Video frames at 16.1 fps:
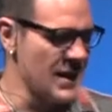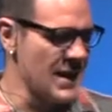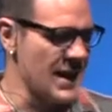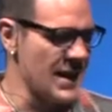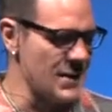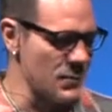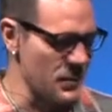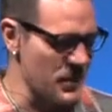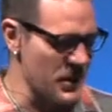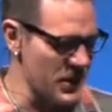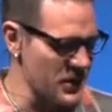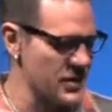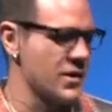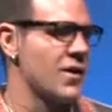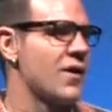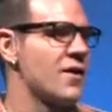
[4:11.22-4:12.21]
and it would pierce
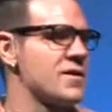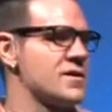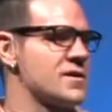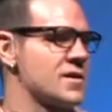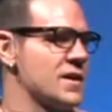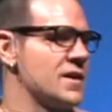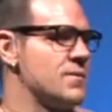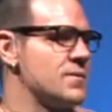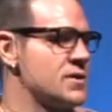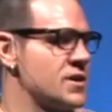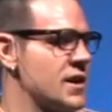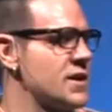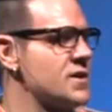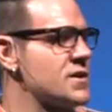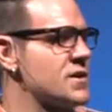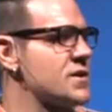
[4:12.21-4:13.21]
our hearts and it would
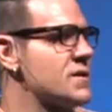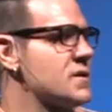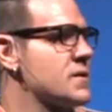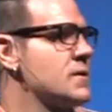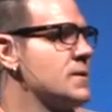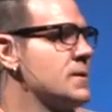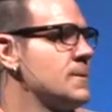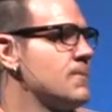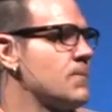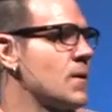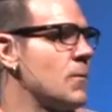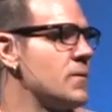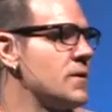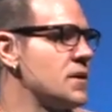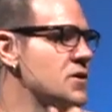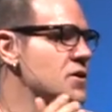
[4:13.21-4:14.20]
change us. God,
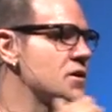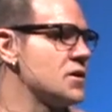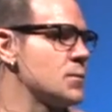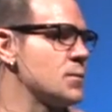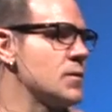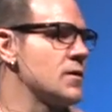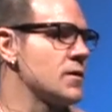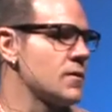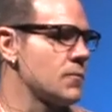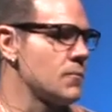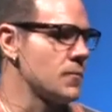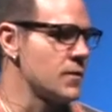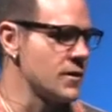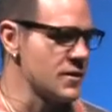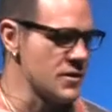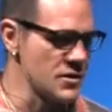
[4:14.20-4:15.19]
we need you to speak. We
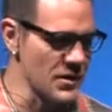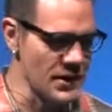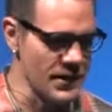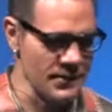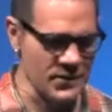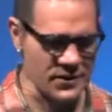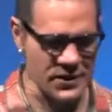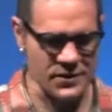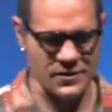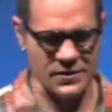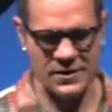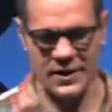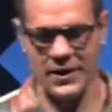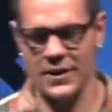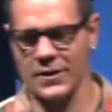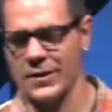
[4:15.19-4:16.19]
need you to give us ears to hear